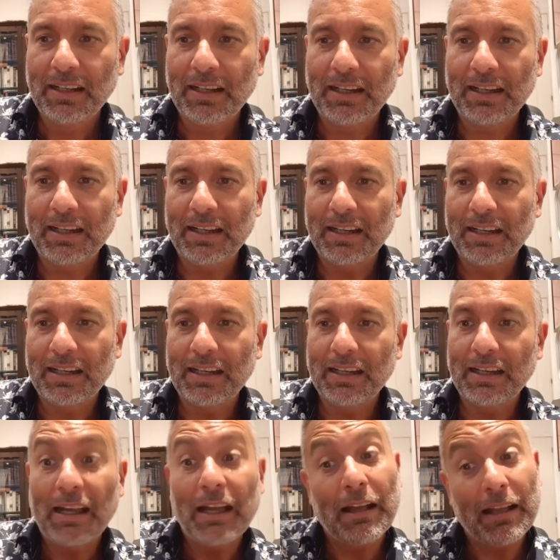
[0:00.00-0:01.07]
I
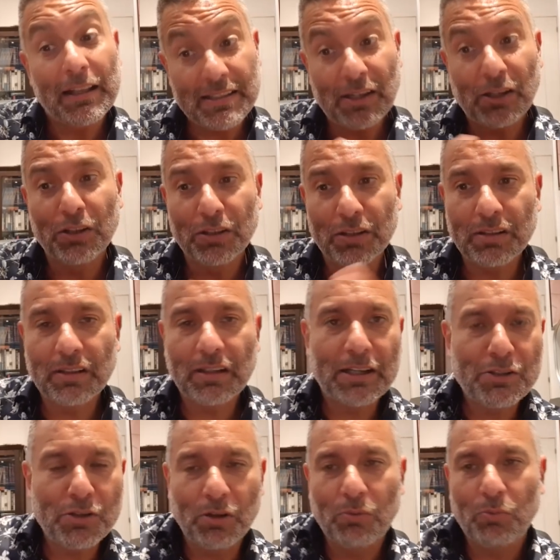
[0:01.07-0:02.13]
told
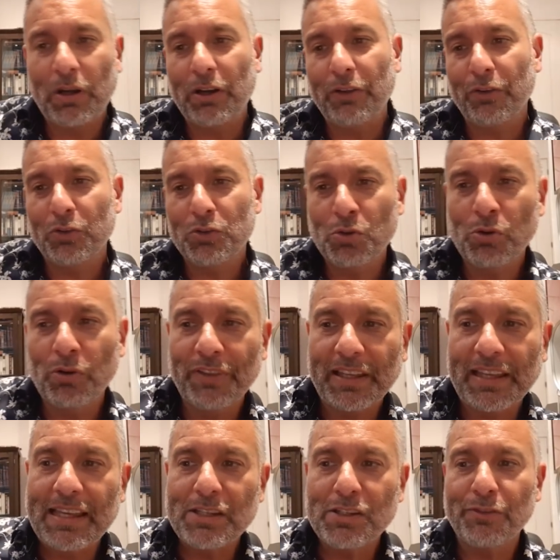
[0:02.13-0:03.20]
one or two of the
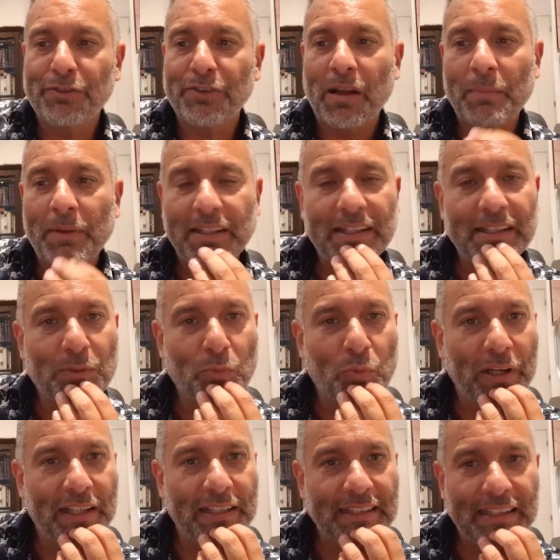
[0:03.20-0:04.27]
keys of Real Madrid
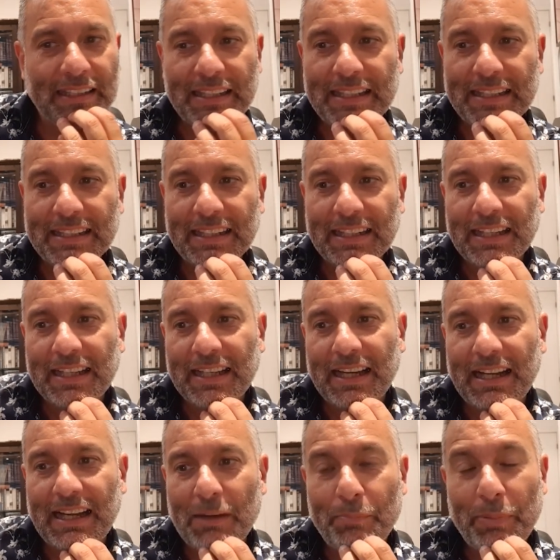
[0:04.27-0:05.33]
winning the league.
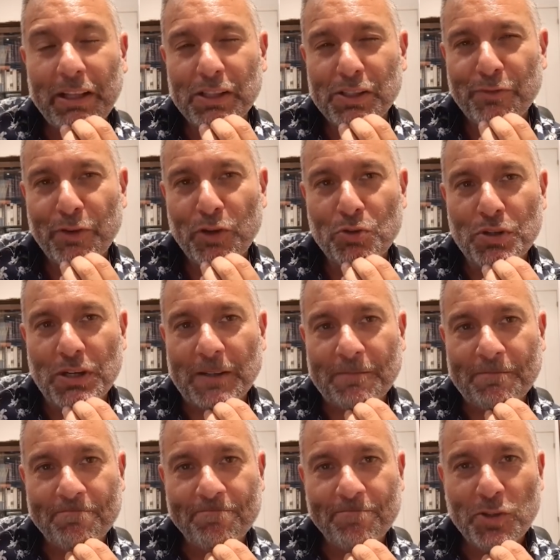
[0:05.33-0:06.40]
Bale's future,
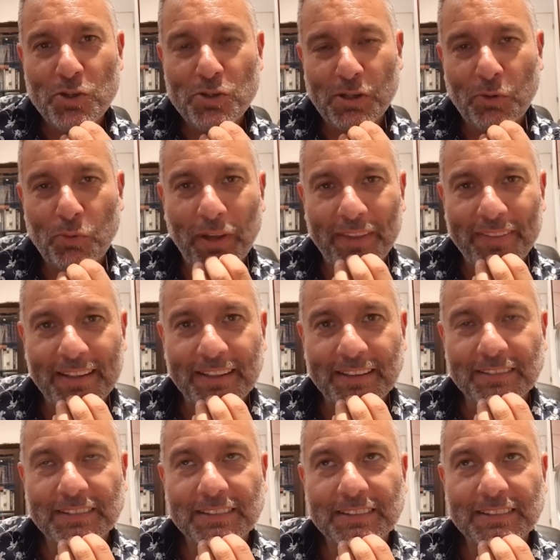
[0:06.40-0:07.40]
just a quick thing.